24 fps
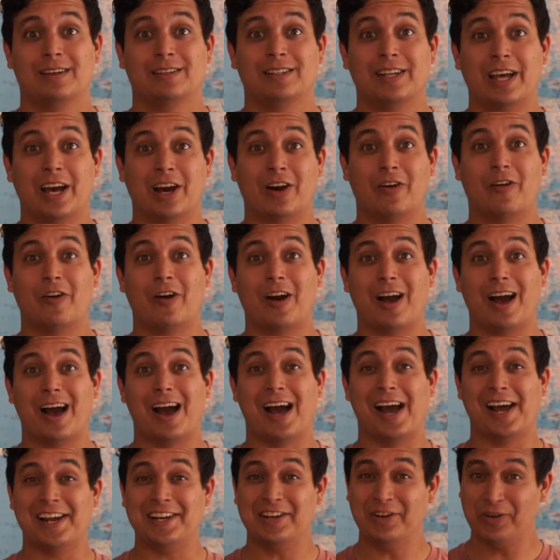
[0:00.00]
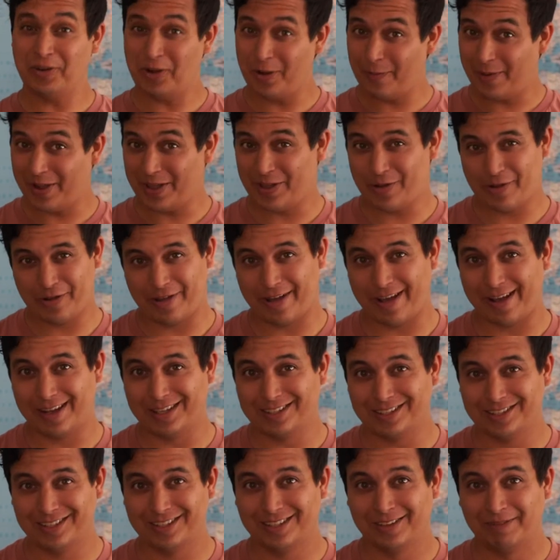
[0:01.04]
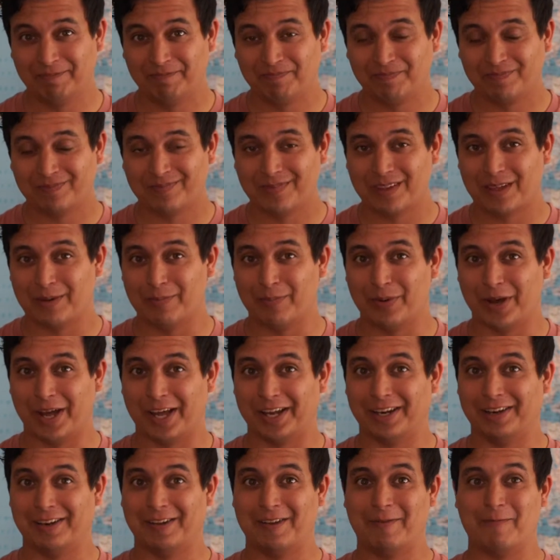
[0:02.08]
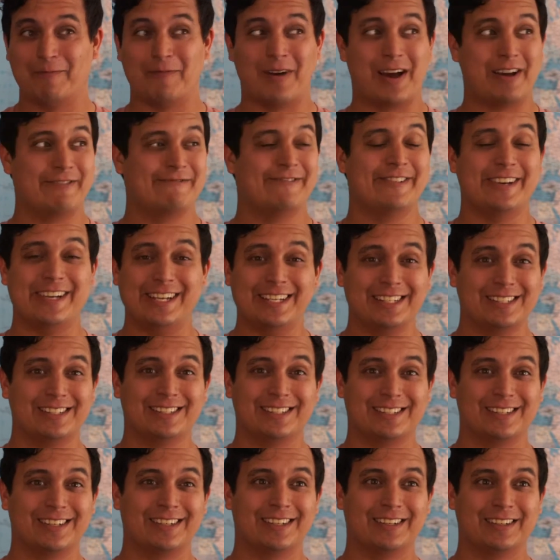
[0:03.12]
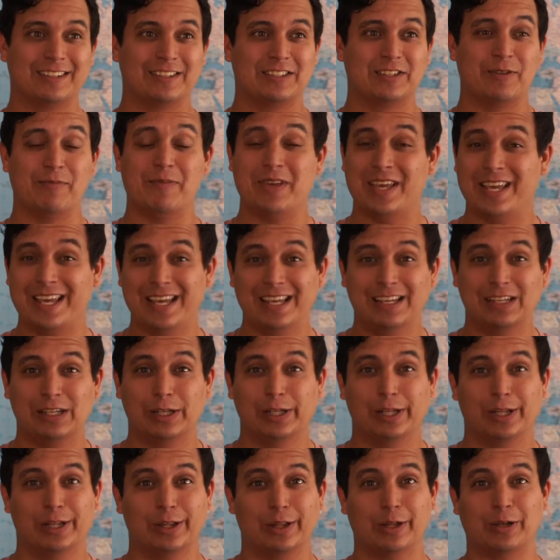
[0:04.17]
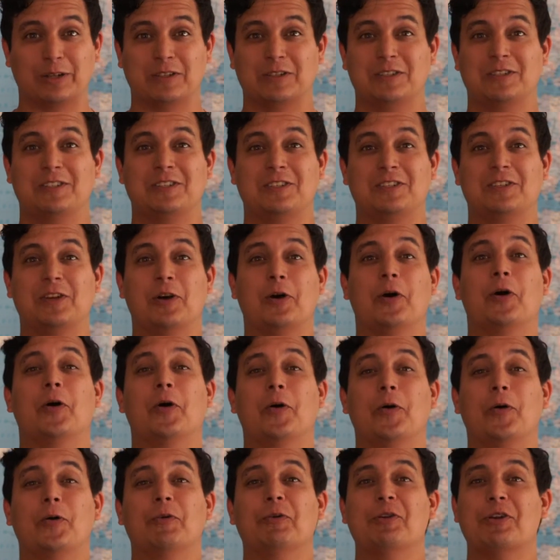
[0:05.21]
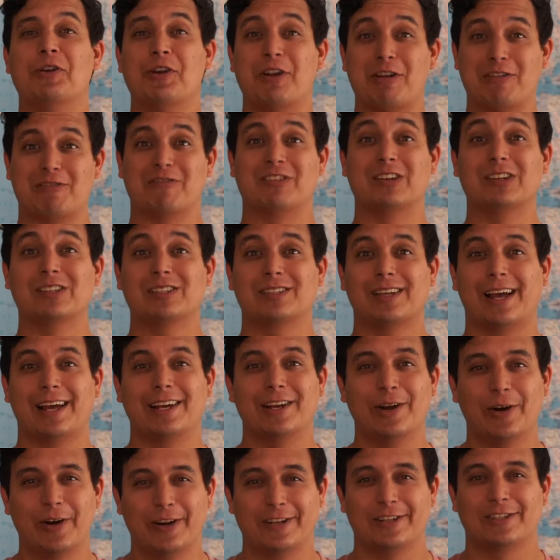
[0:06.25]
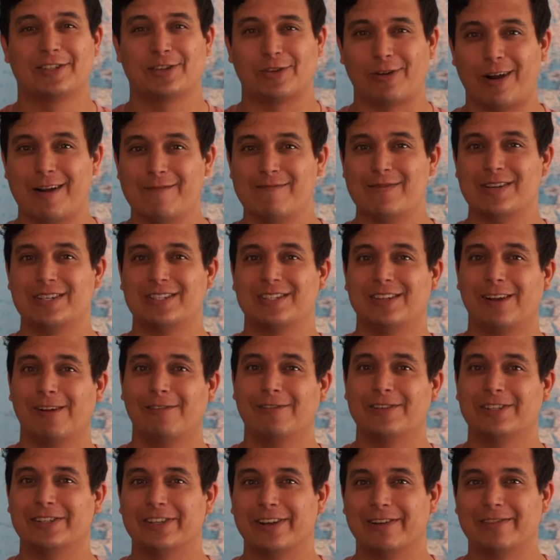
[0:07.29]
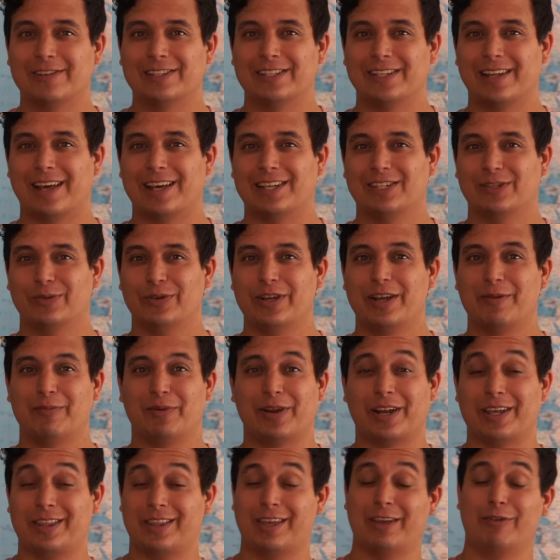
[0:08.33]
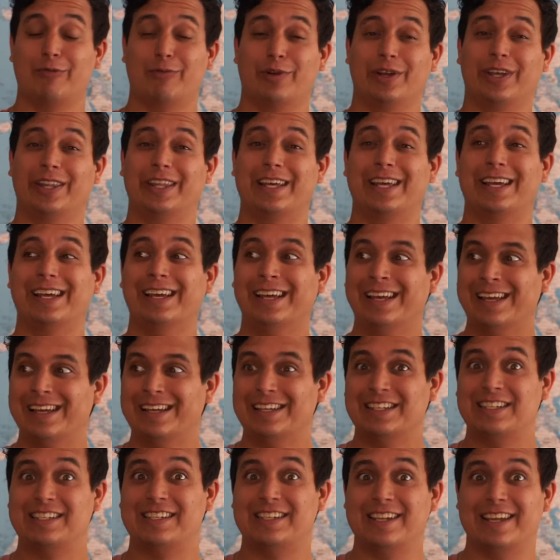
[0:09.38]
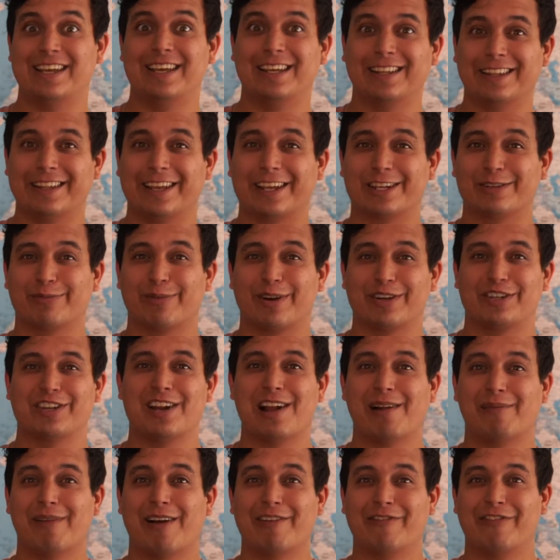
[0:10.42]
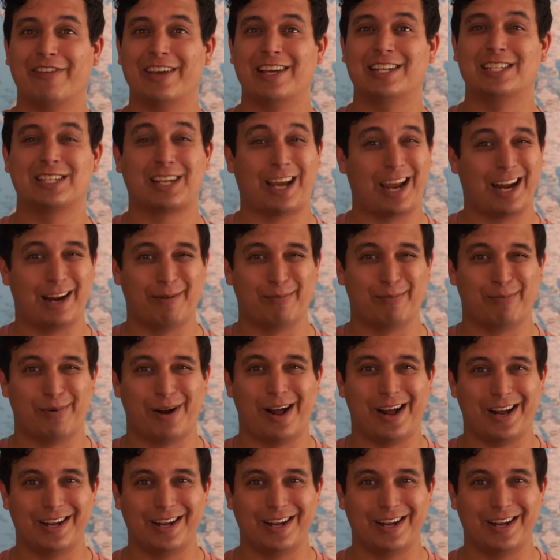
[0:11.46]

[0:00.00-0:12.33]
Now, I don't know about you guys, but my face, to me, looked so nervous. I know I described myself as nervous last week, but I think really seeing the expression on my face kind of